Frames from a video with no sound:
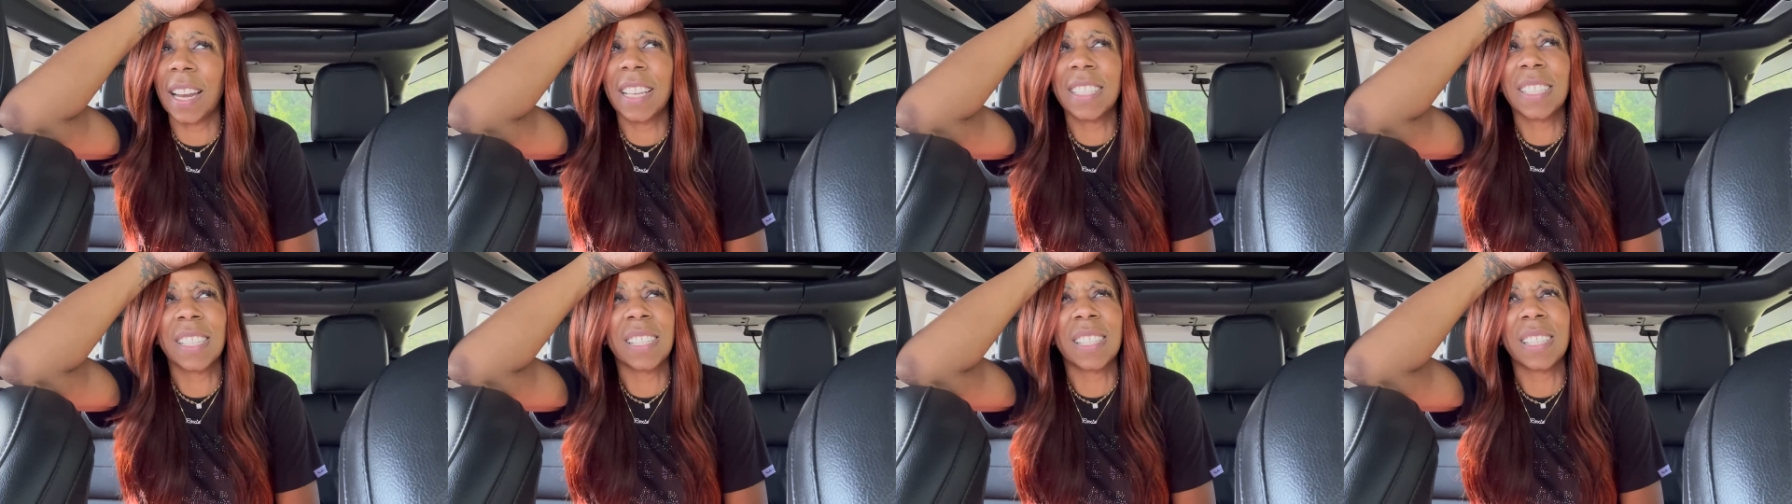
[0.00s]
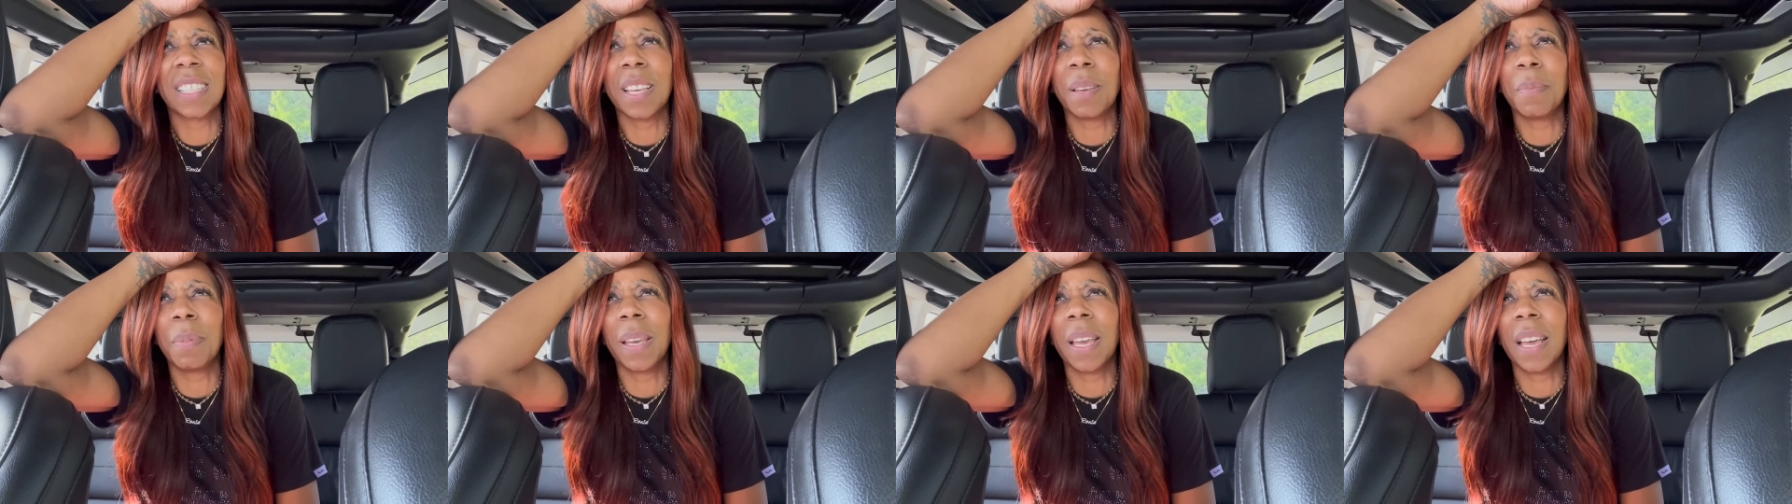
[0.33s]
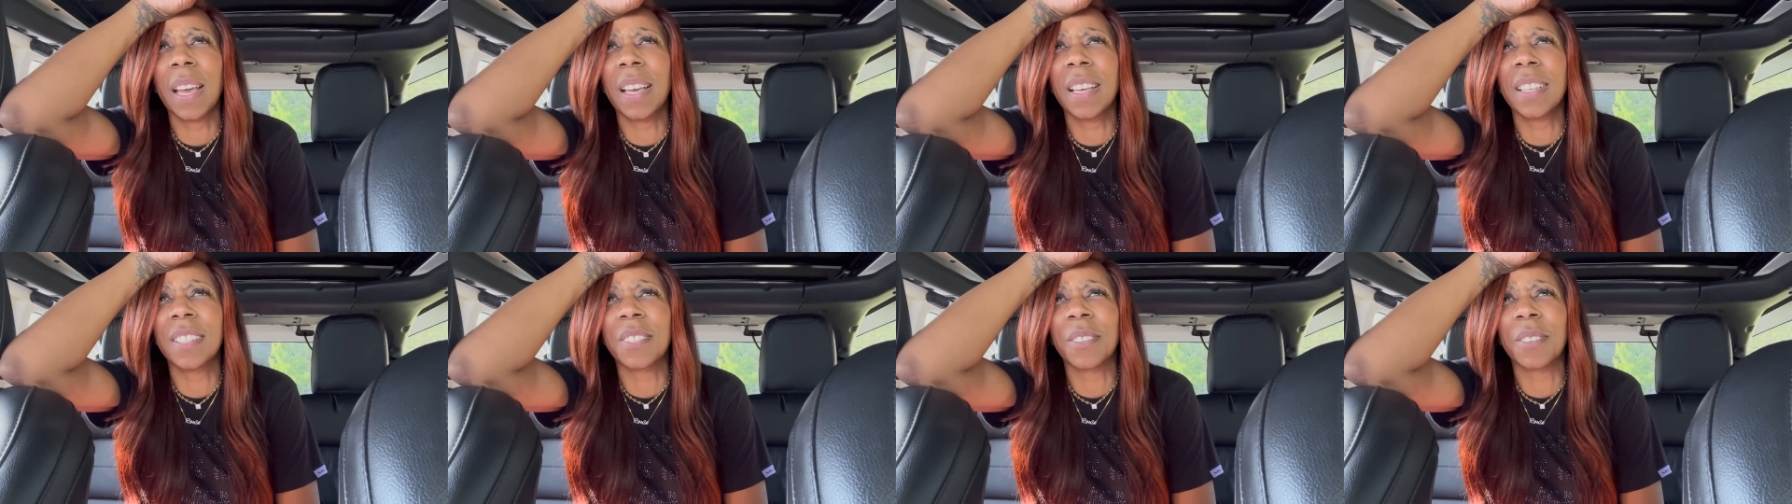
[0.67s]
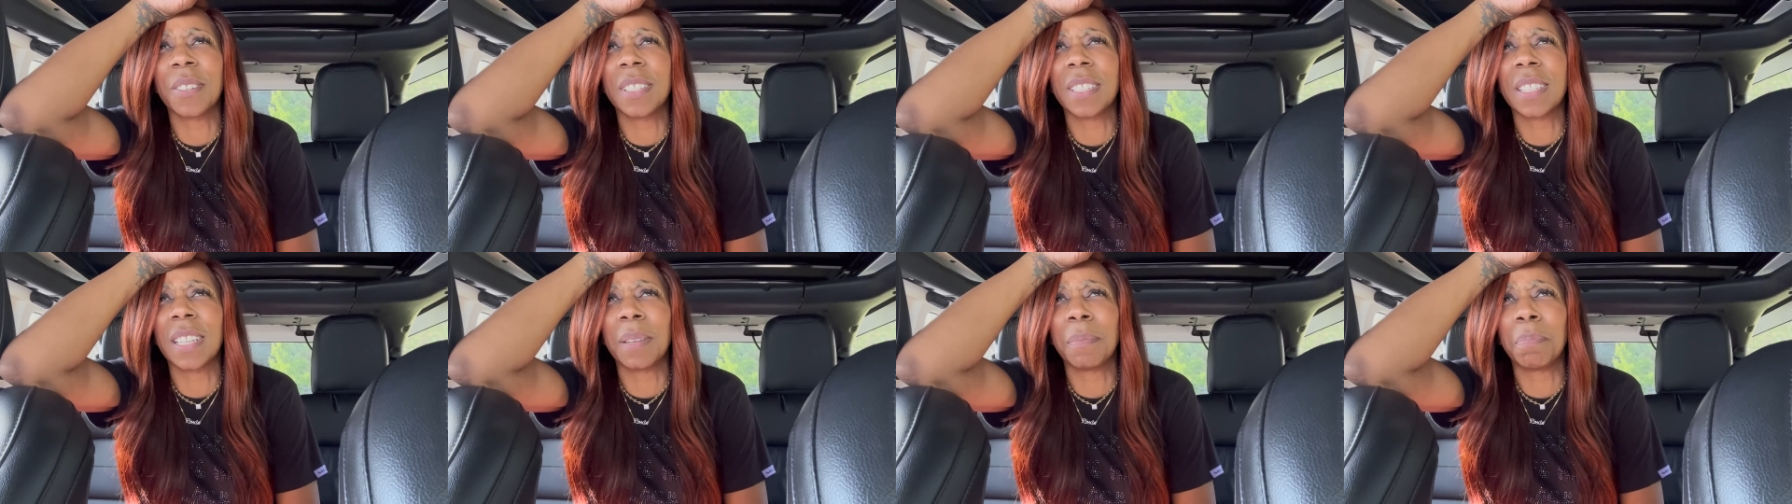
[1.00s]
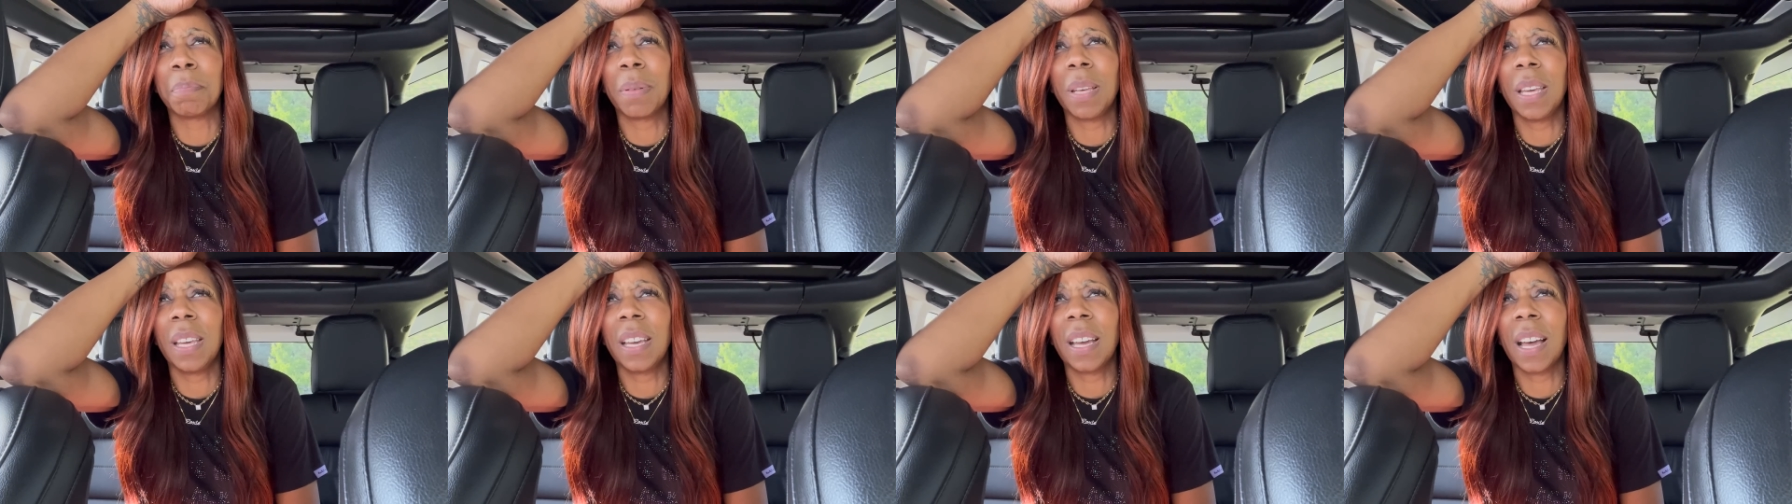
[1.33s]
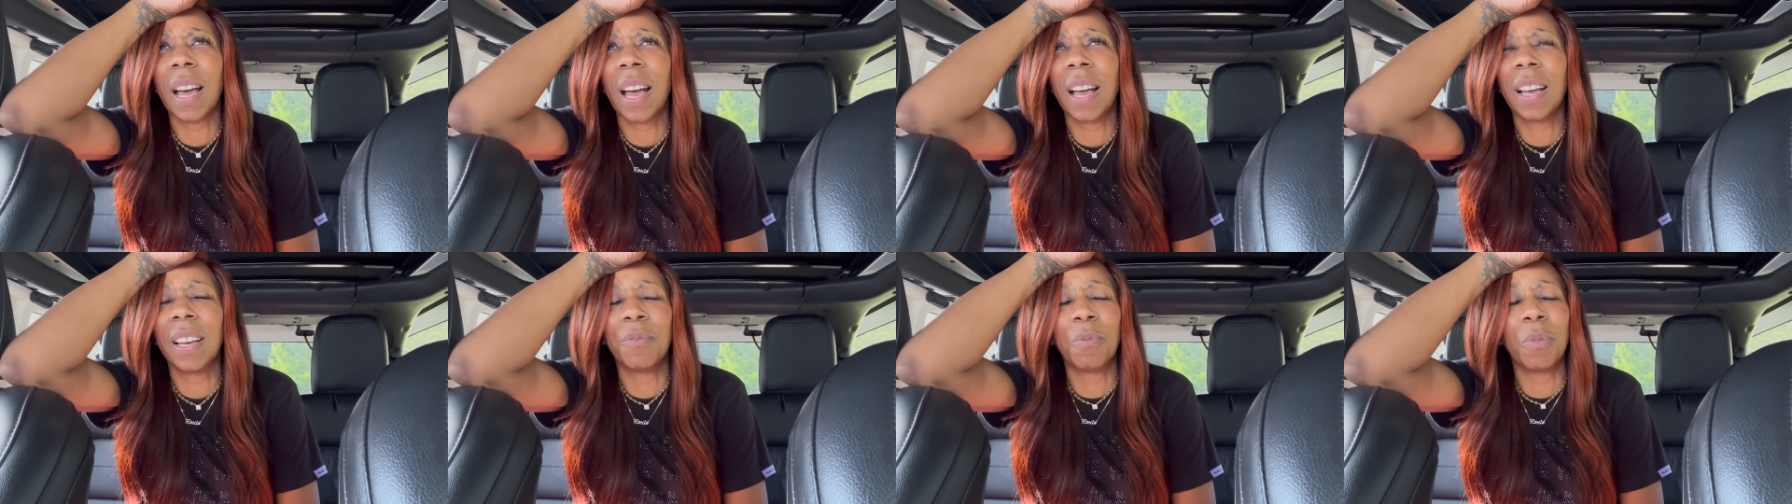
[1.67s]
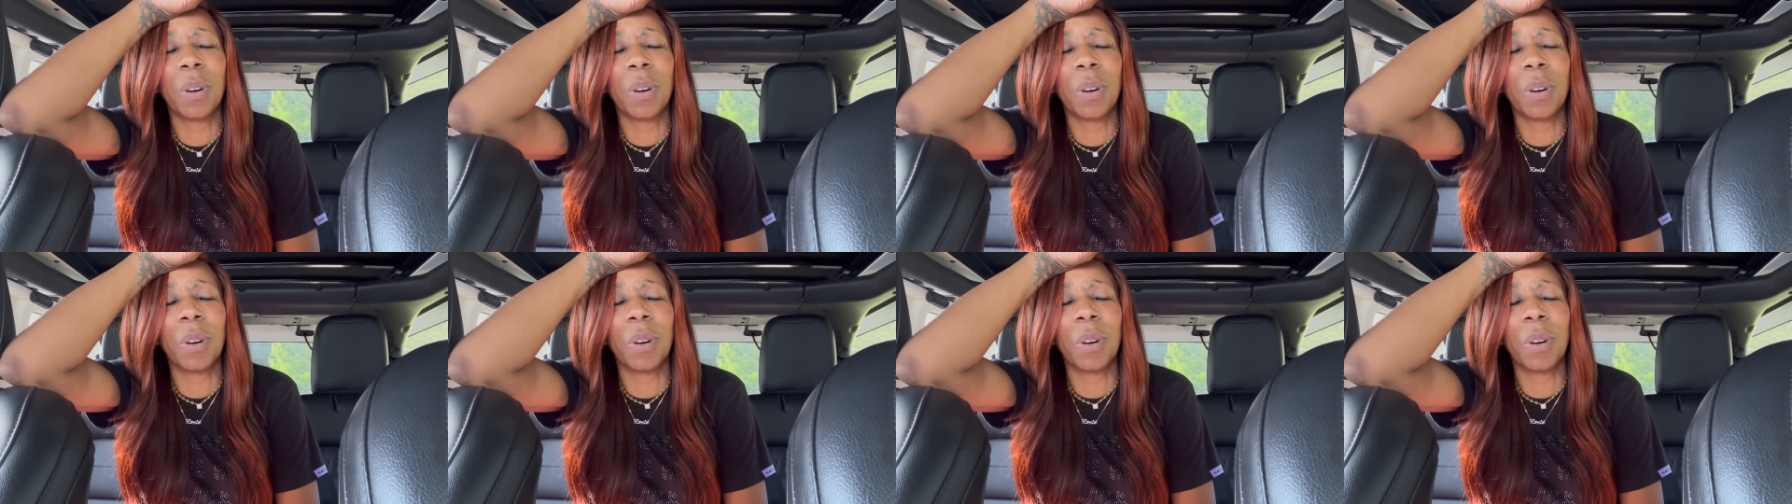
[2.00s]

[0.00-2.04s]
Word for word: Is it CBS or is it Peacock?